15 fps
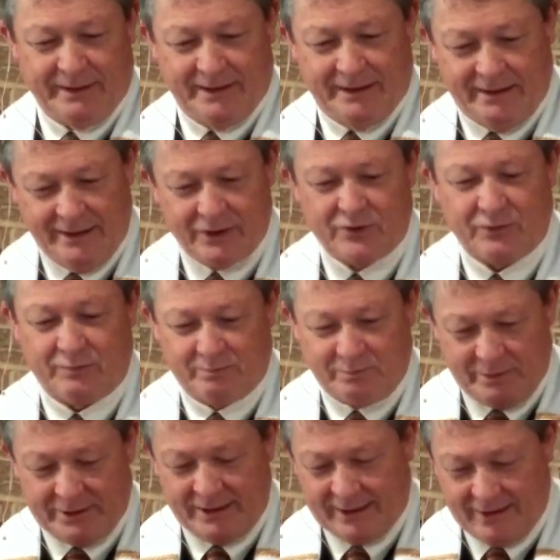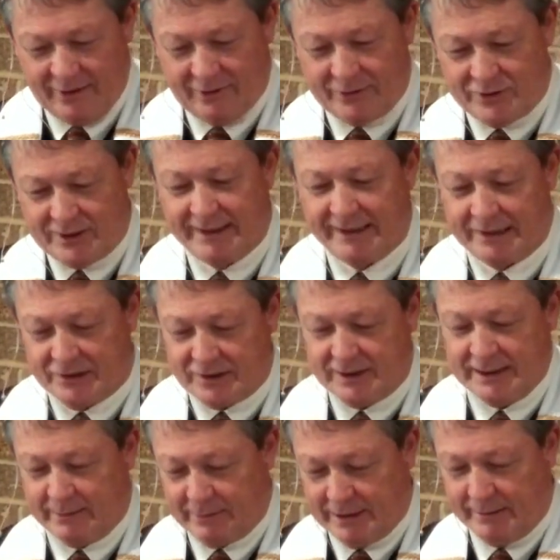this particular sentence
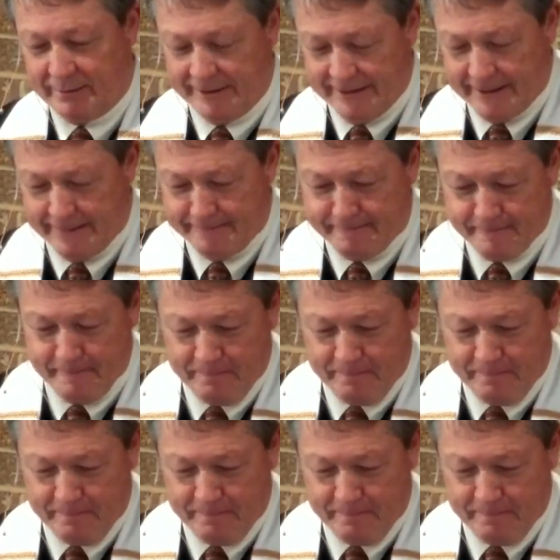kept coming up